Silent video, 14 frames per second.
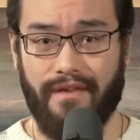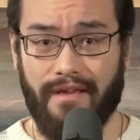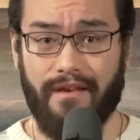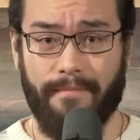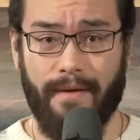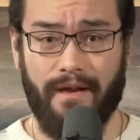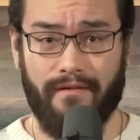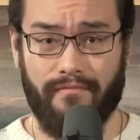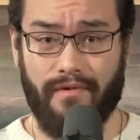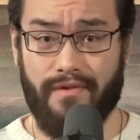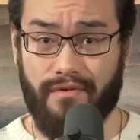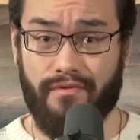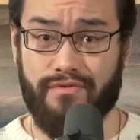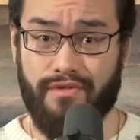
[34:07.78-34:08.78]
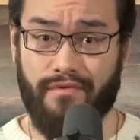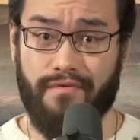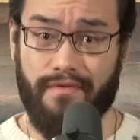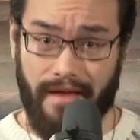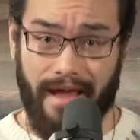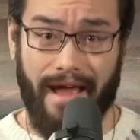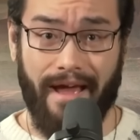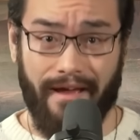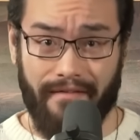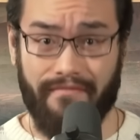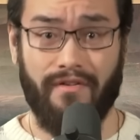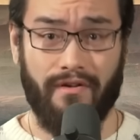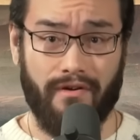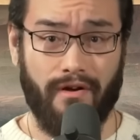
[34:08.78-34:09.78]
independent researchers
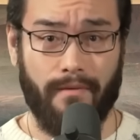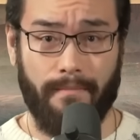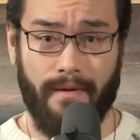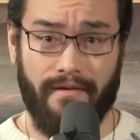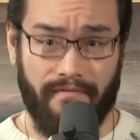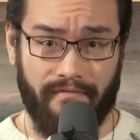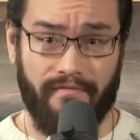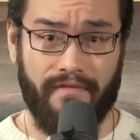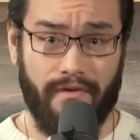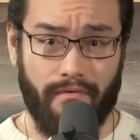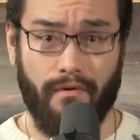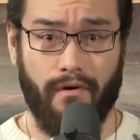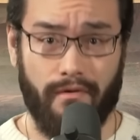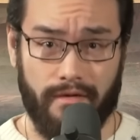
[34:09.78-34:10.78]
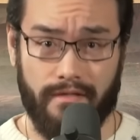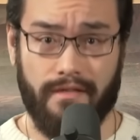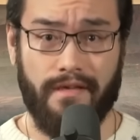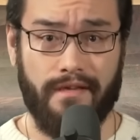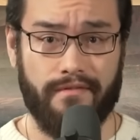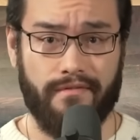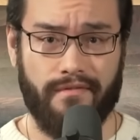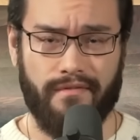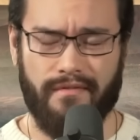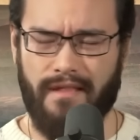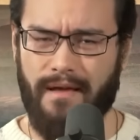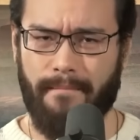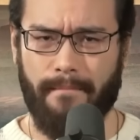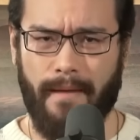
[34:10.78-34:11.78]
have dug up a few odd leads
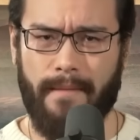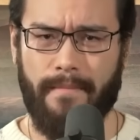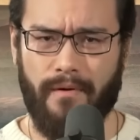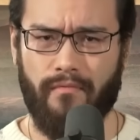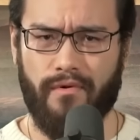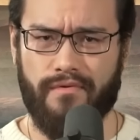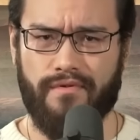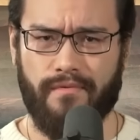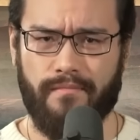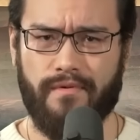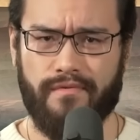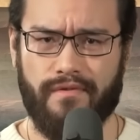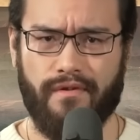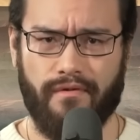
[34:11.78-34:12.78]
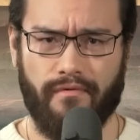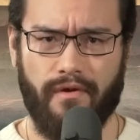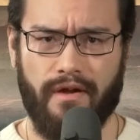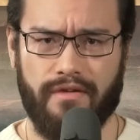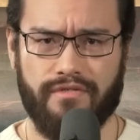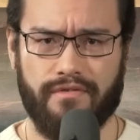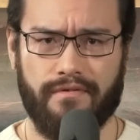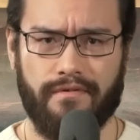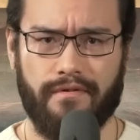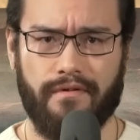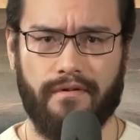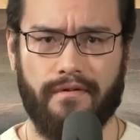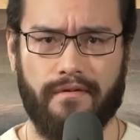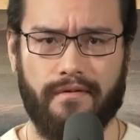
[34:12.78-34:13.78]
that might be worth some consideration.
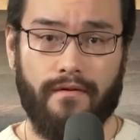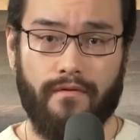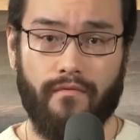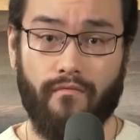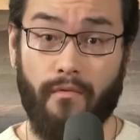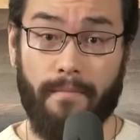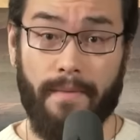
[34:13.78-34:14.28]
We'll